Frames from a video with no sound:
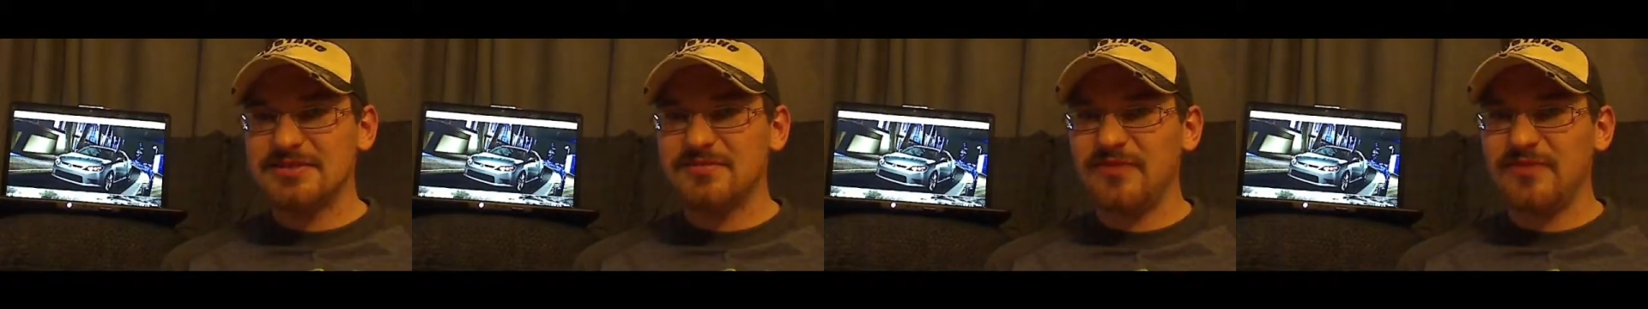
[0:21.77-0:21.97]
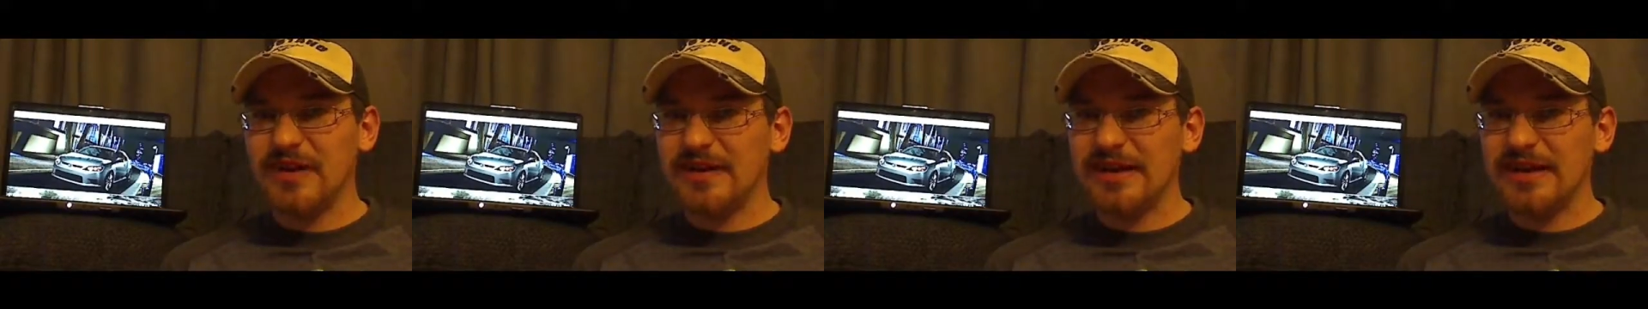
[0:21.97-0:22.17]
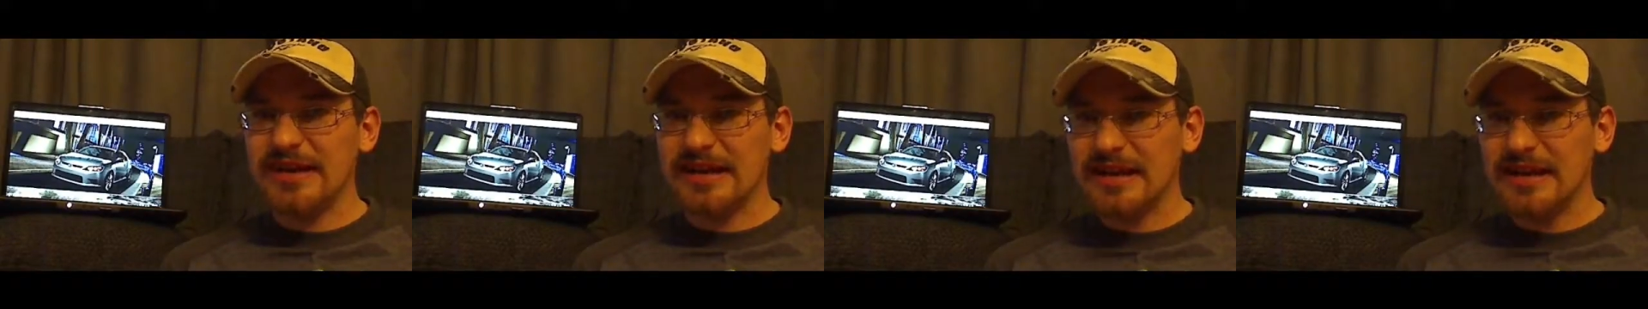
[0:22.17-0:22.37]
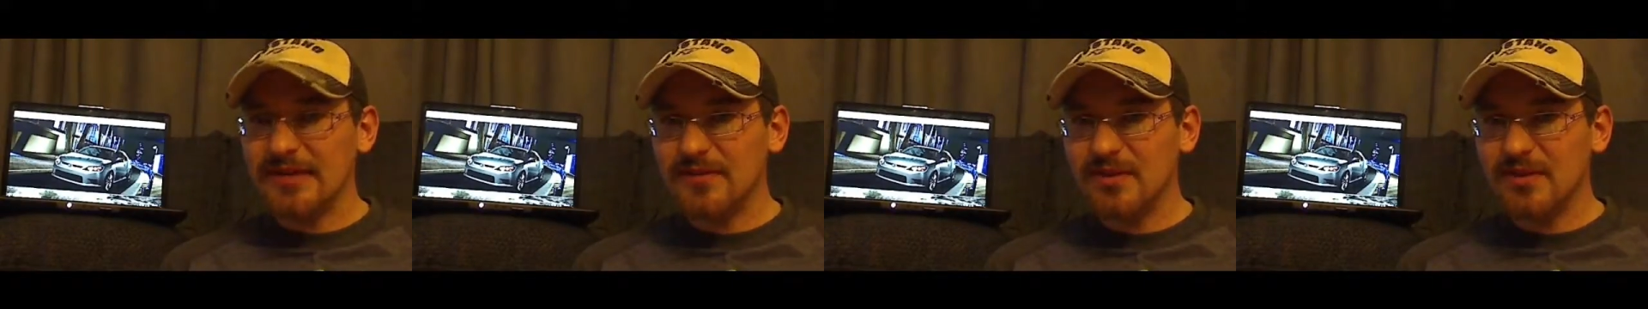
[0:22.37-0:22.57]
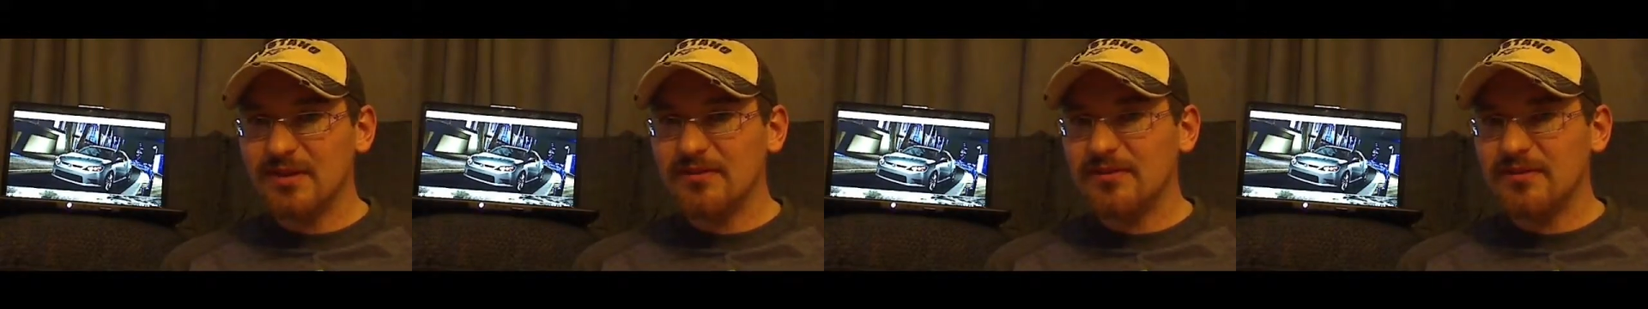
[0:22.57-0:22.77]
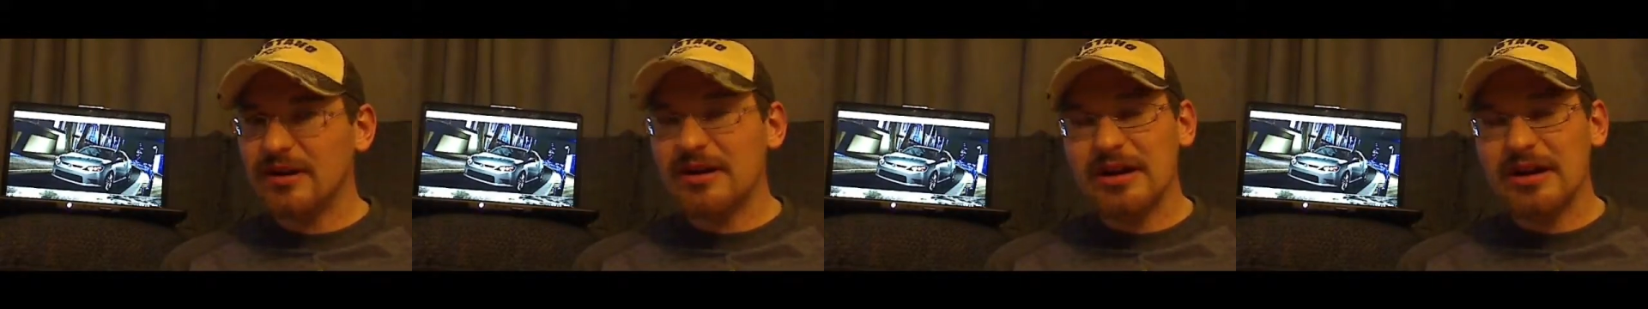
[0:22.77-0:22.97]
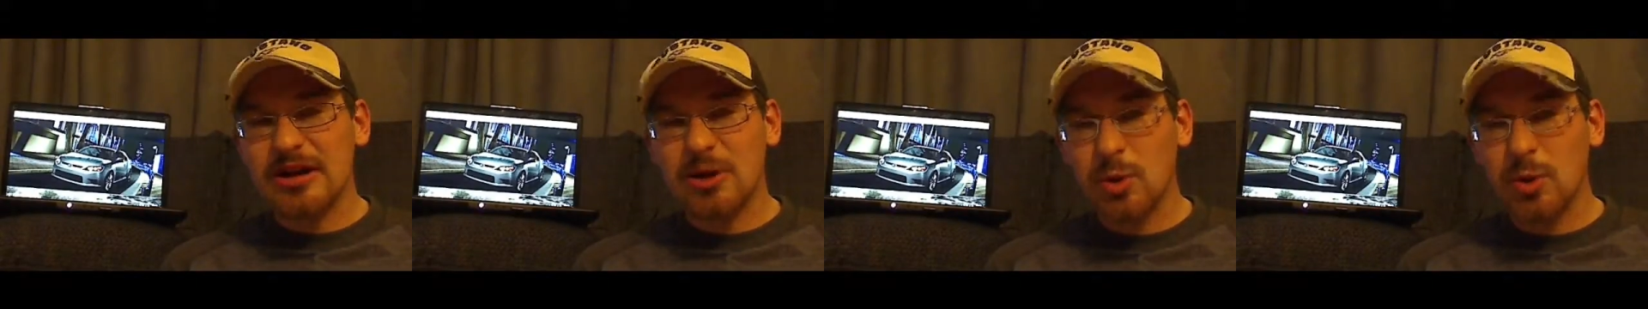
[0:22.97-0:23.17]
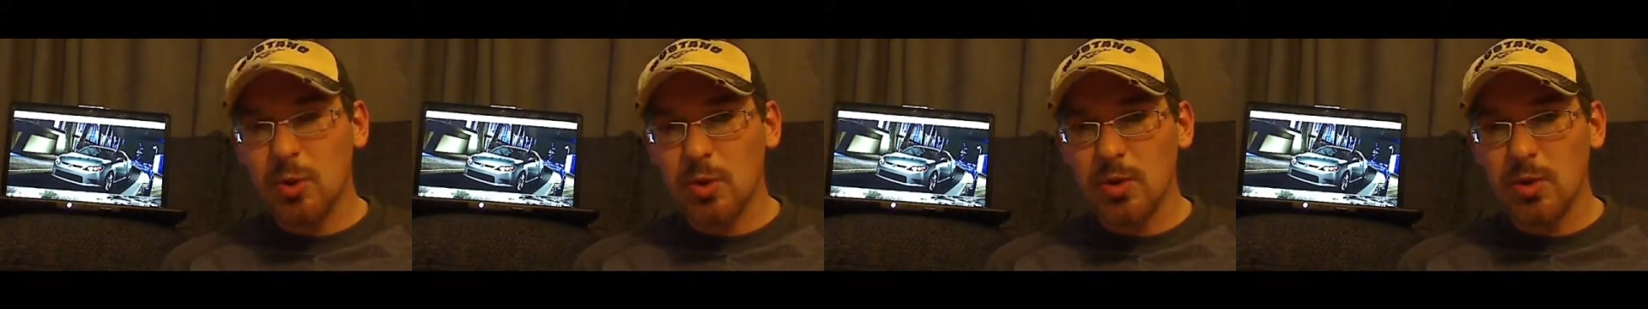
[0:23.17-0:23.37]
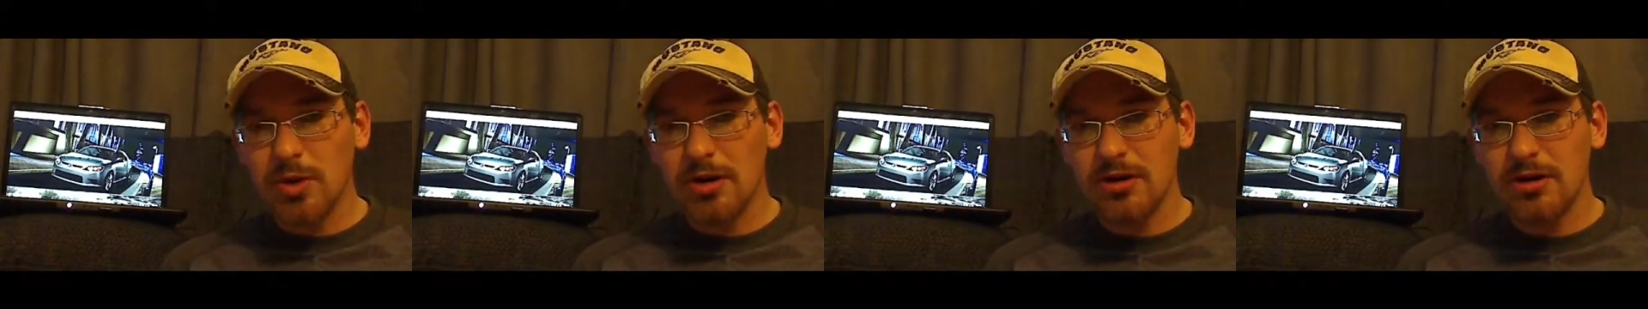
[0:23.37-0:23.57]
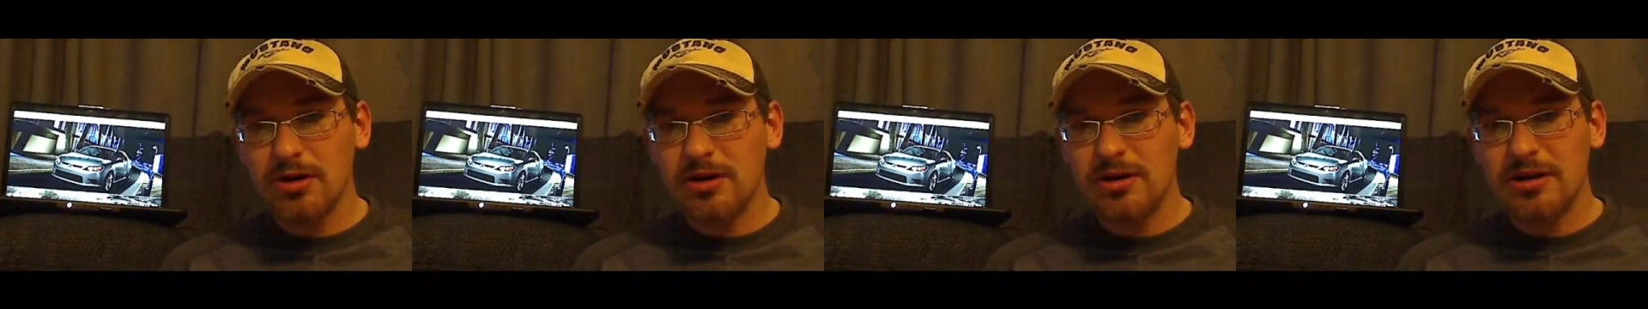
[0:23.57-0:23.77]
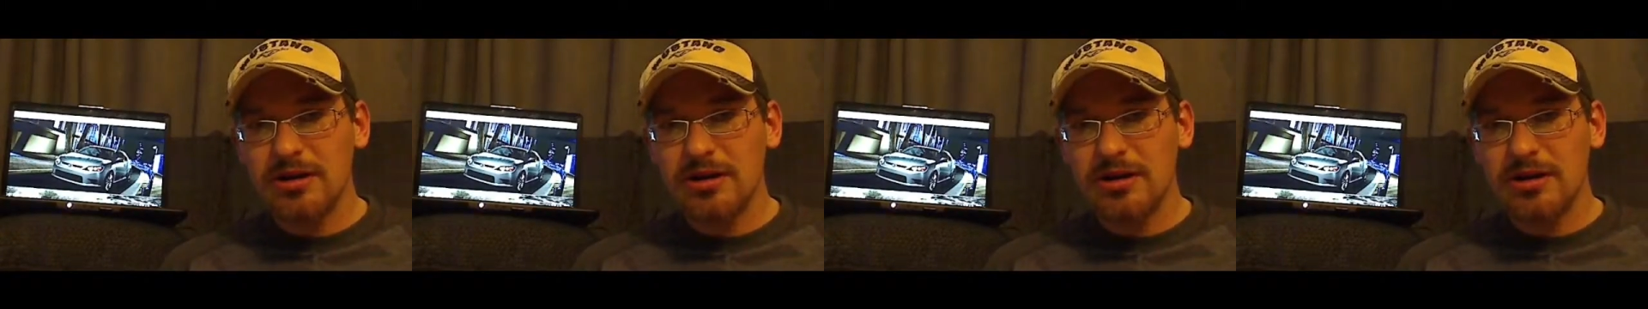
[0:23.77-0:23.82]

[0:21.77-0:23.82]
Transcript: very evil, very cool,